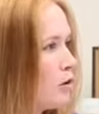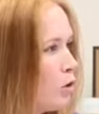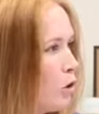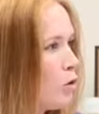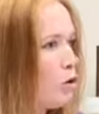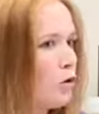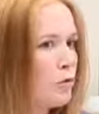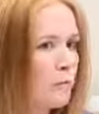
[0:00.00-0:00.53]

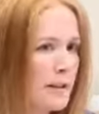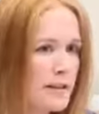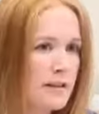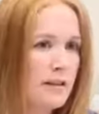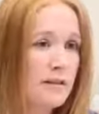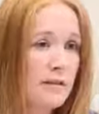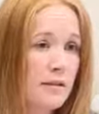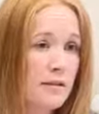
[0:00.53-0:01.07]
local
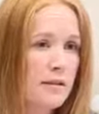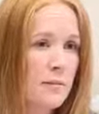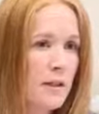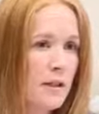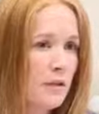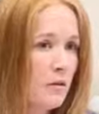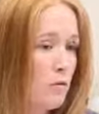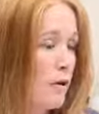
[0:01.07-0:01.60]
businesses
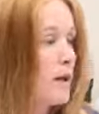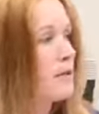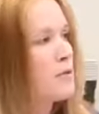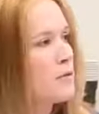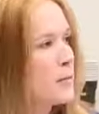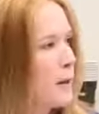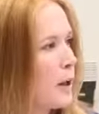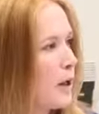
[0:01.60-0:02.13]
being
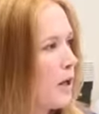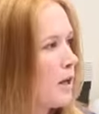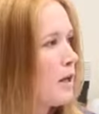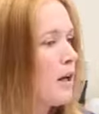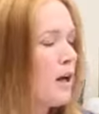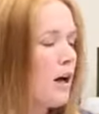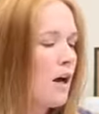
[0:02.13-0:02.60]
threatened by